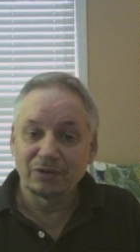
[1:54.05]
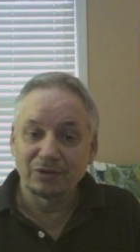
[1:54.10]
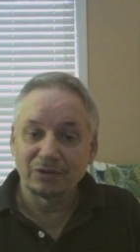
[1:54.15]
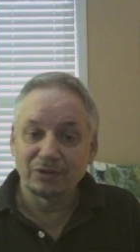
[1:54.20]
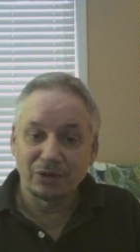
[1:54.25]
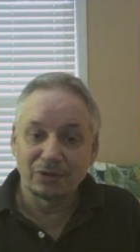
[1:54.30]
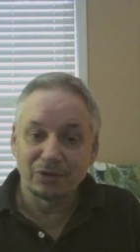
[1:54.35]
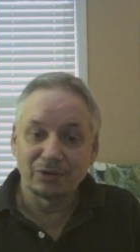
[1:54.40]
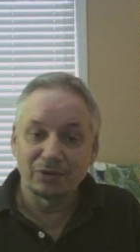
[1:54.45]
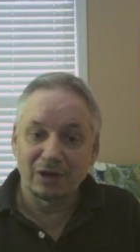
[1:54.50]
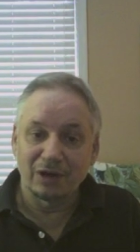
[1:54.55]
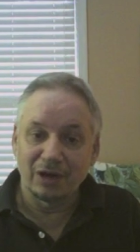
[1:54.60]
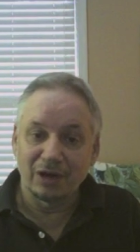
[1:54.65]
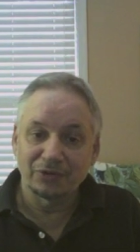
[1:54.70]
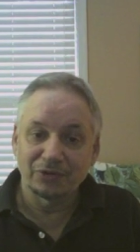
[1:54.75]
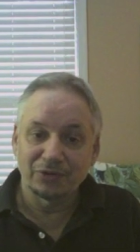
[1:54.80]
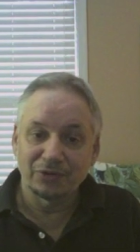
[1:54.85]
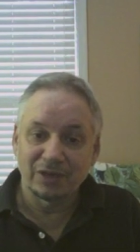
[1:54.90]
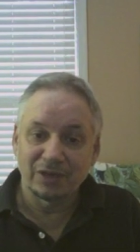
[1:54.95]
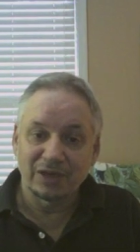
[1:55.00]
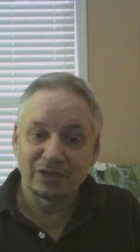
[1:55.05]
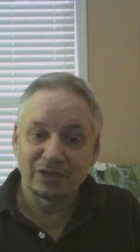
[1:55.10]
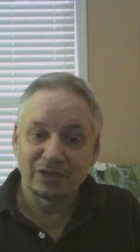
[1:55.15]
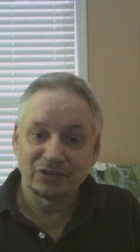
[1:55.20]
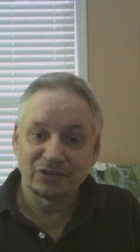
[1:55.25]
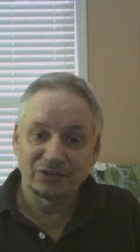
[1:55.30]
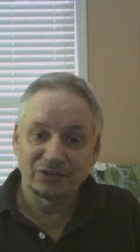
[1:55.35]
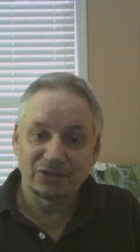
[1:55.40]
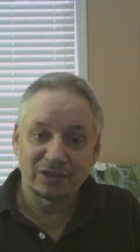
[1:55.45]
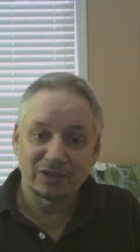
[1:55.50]
no
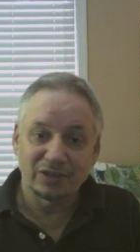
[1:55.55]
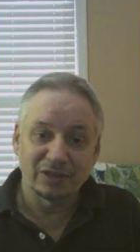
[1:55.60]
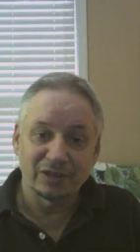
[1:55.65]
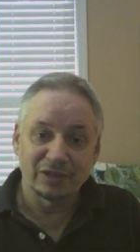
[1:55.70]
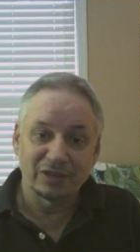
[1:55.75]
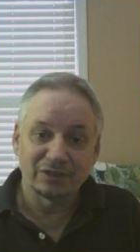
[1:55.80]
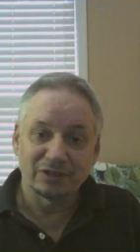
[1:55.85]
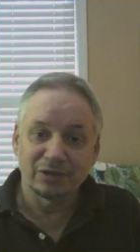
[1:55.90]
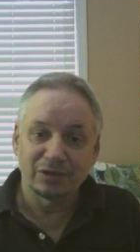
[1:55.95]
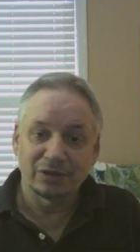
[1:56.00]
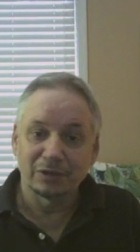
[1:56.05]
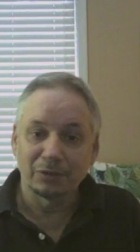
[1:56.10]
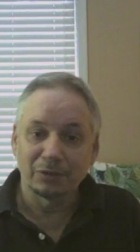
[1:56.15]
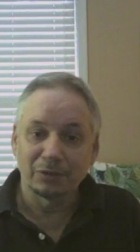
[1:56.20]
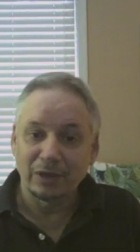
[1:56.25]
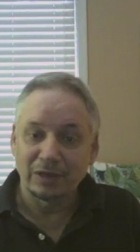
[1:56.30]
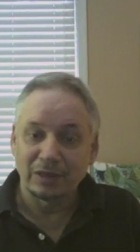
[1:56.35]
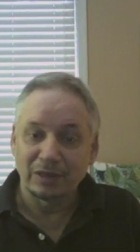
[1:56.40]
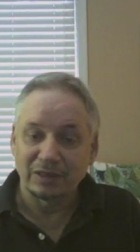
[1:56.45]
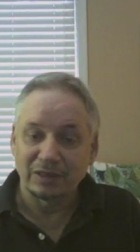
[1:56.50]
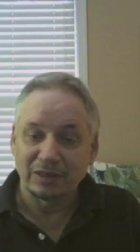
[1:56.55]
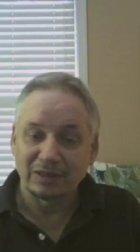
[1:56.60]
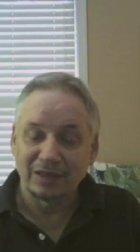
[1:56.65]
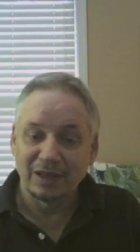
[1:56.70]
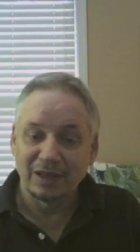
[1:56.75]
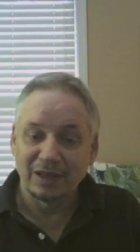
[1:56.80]
contradictions in the internal witness.